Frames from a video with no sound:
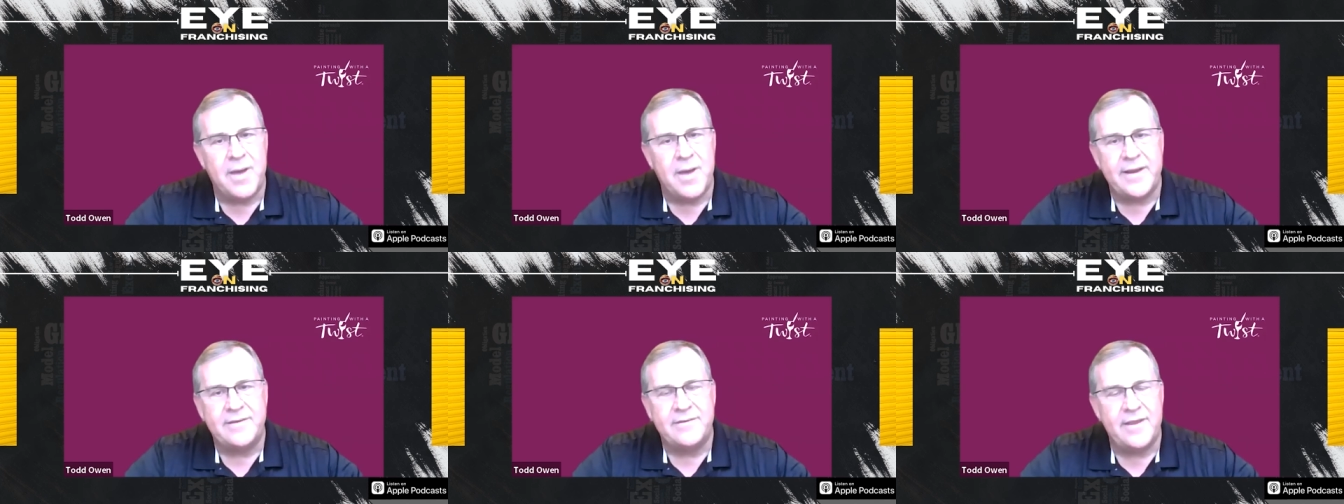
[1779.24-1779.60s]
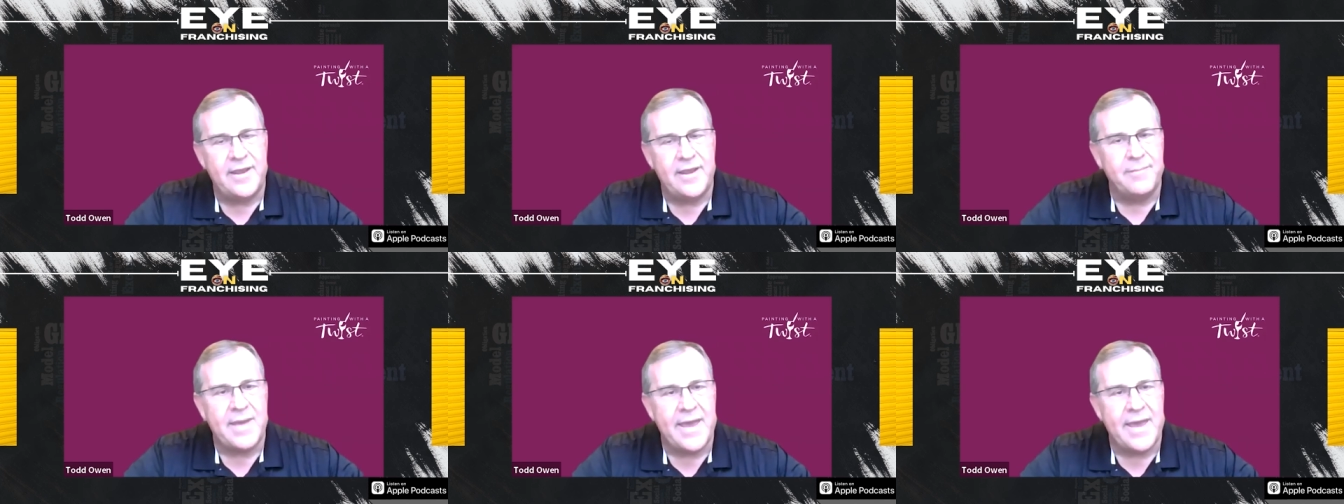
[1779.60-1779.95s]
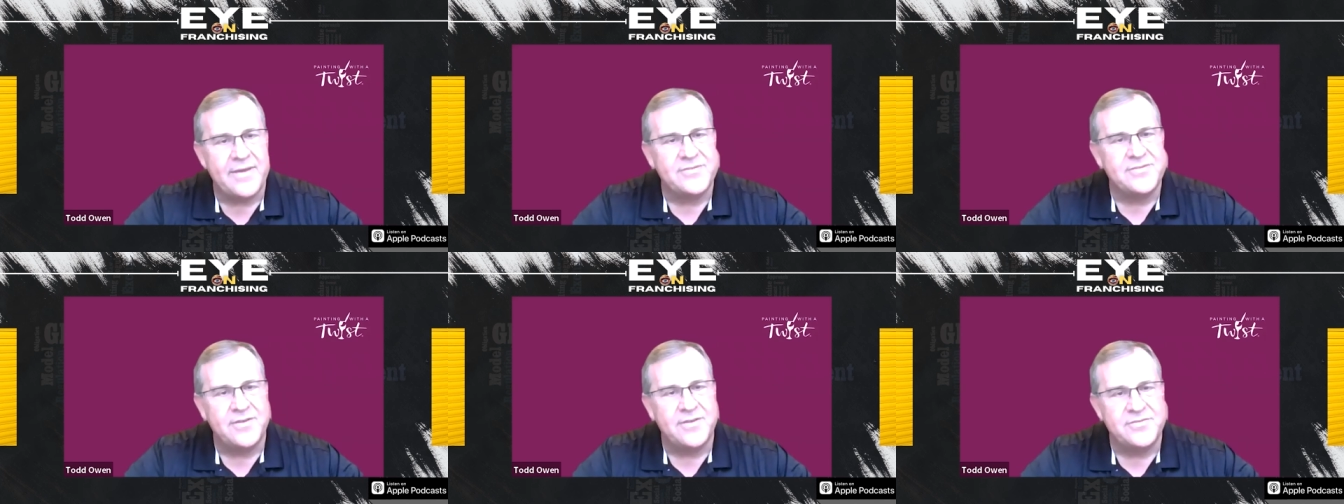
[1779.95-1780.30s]
okay. my team
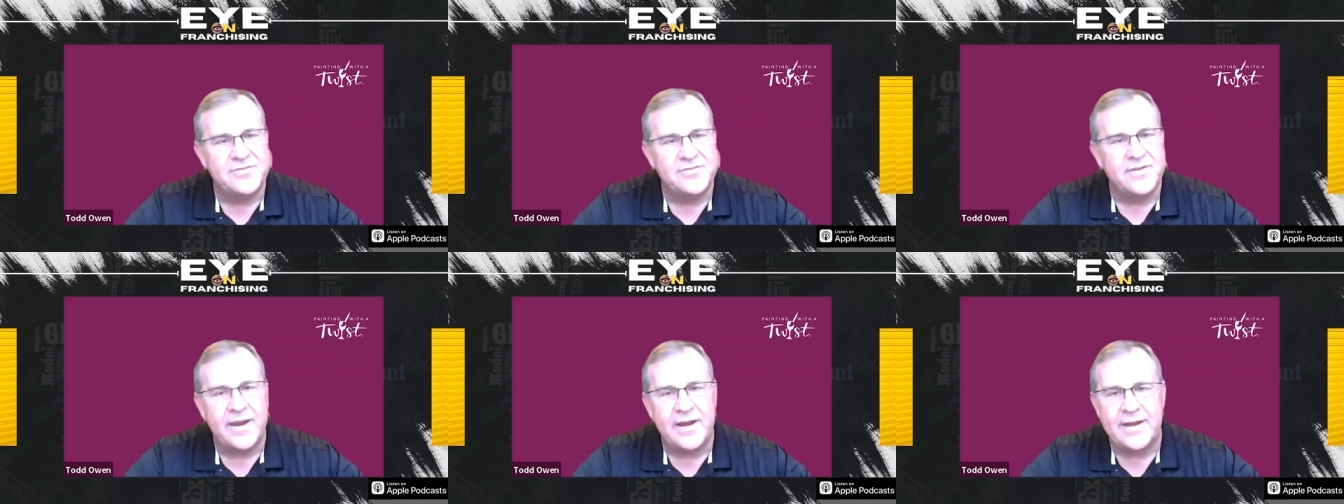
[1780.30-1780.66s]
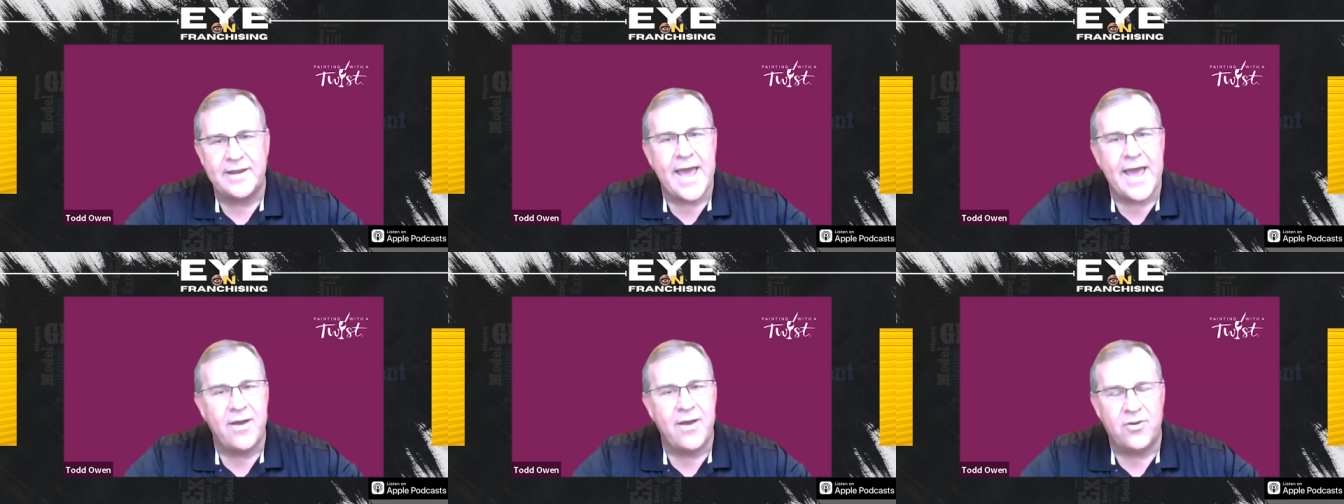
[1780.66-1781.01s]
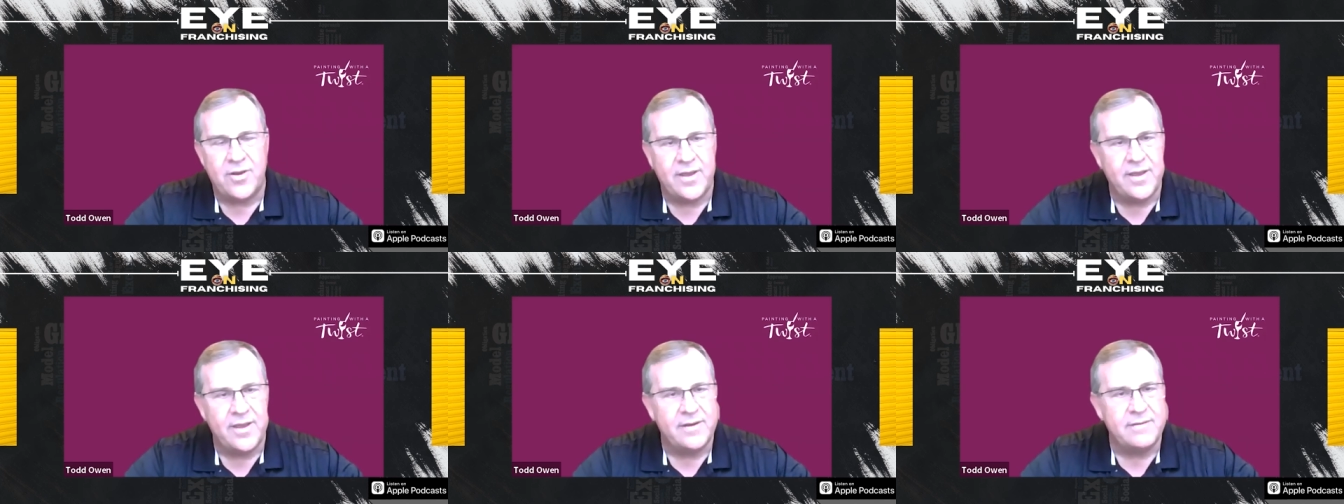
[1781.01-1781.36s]
has this thing
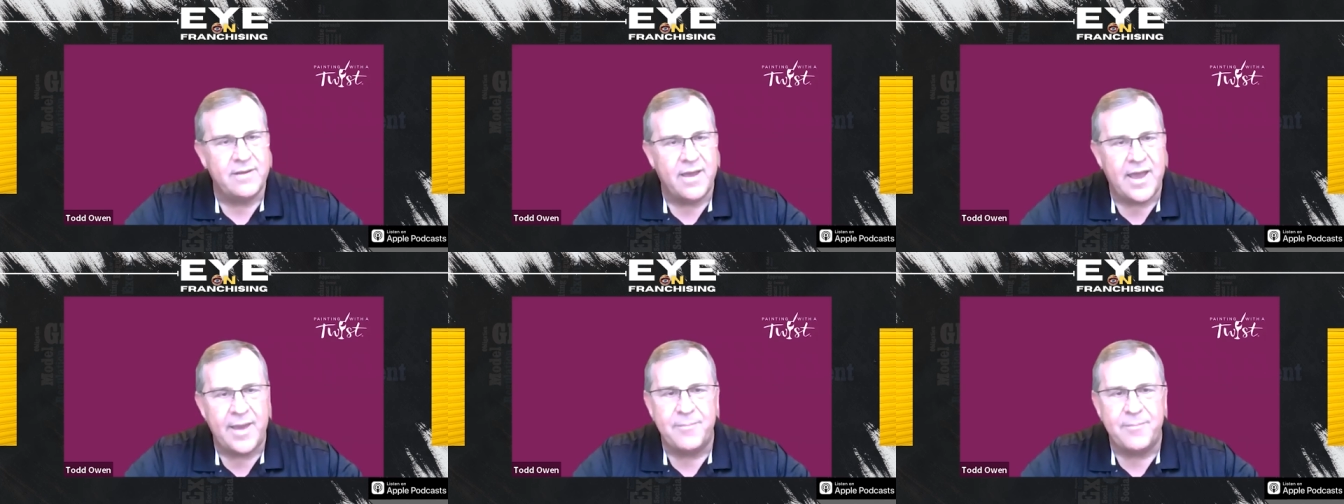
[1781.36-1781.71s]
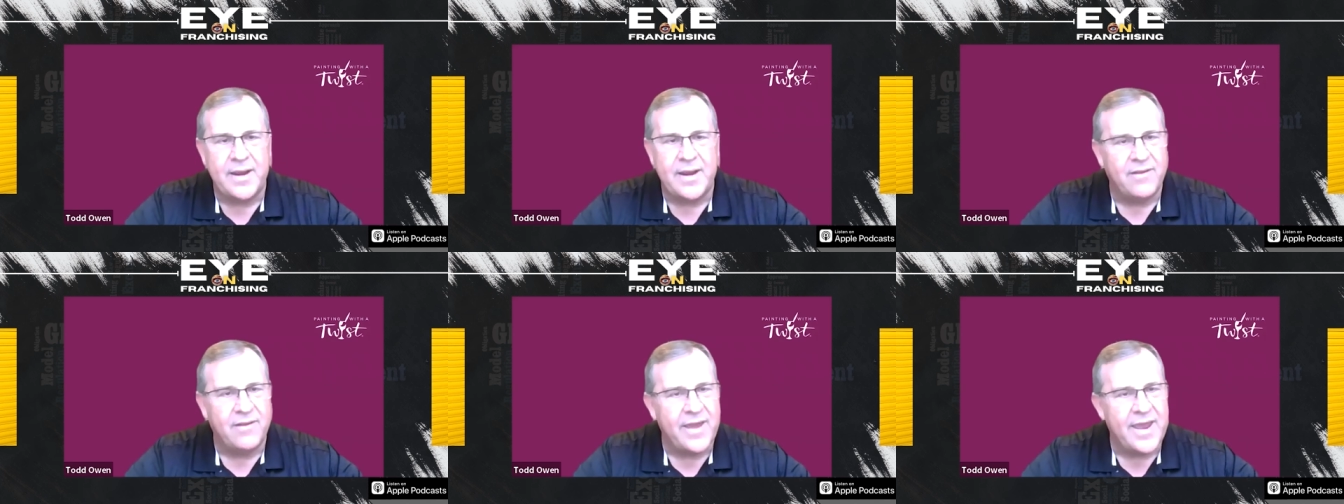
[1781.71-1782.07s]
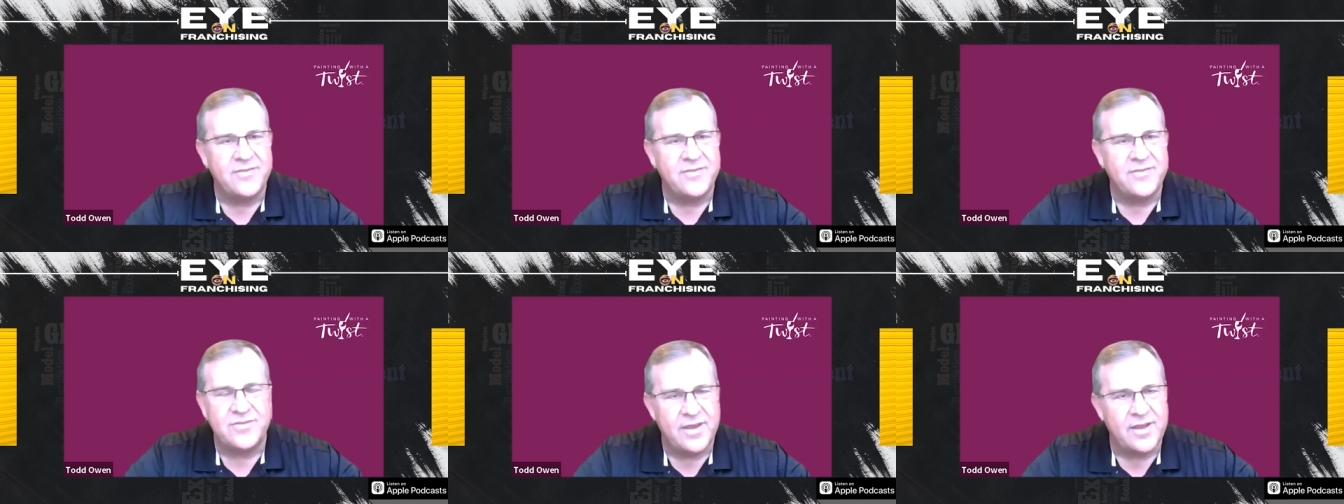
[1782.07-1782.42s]
dialed in, I mean,
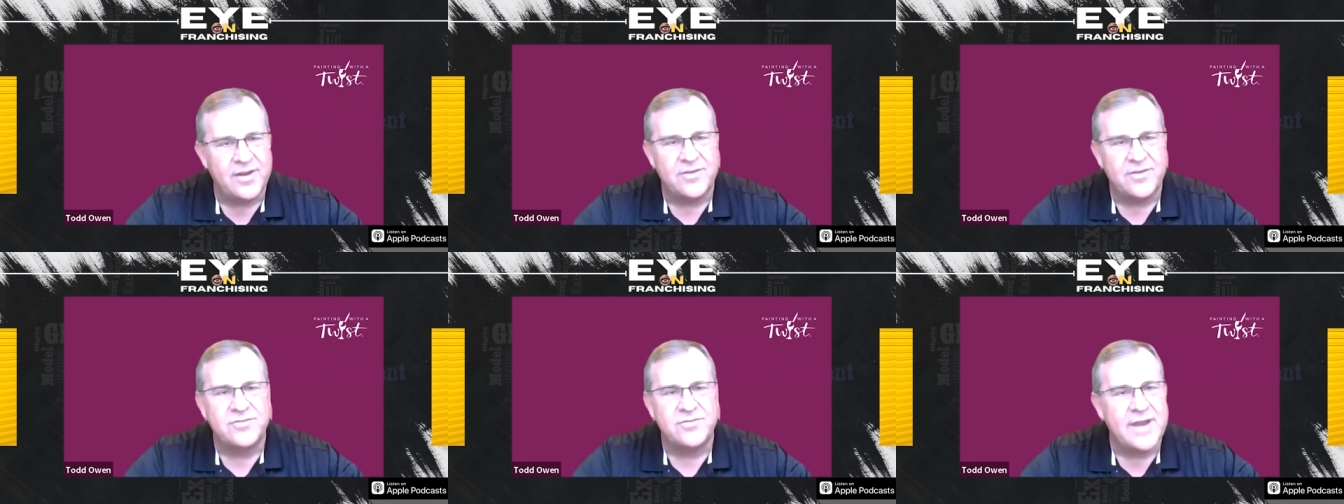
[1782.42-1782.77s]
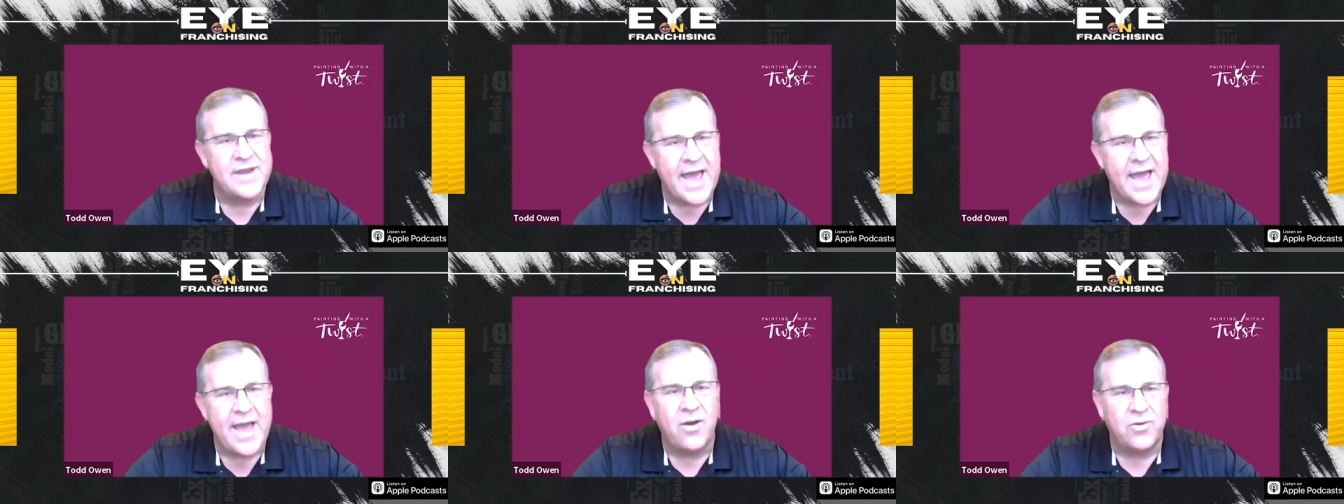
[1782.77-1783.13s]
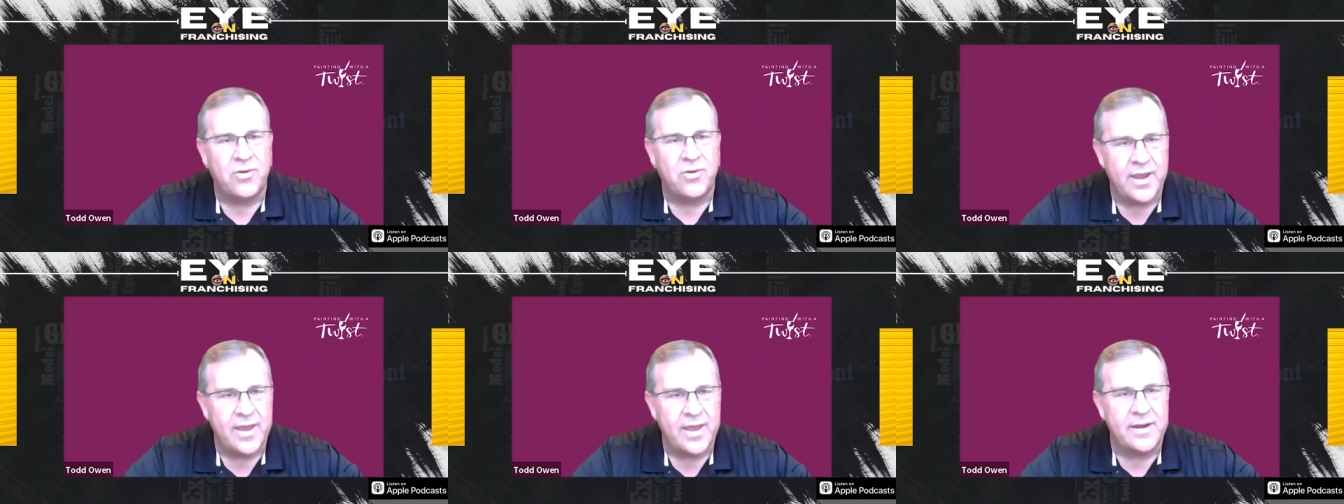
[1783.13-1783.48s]
Lance, it is
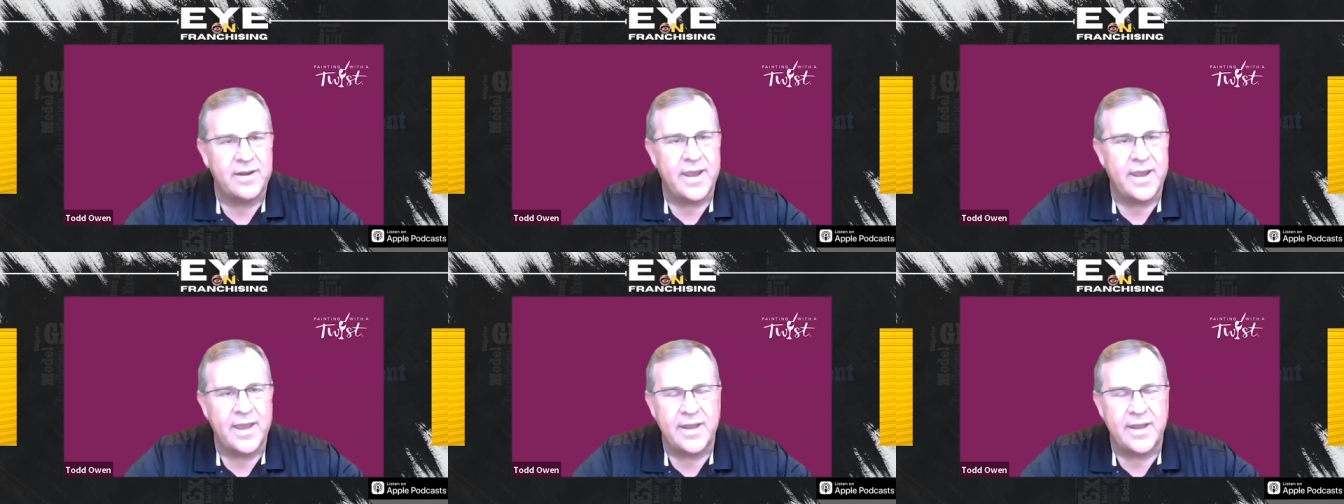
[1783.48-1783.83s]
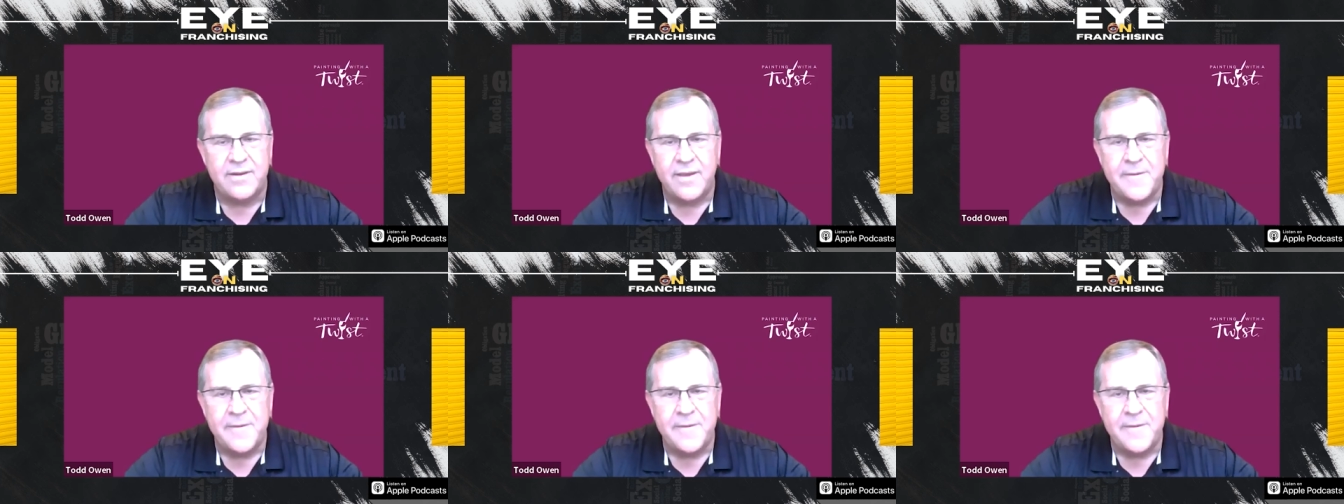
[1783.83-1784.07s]
dialed in. And, That's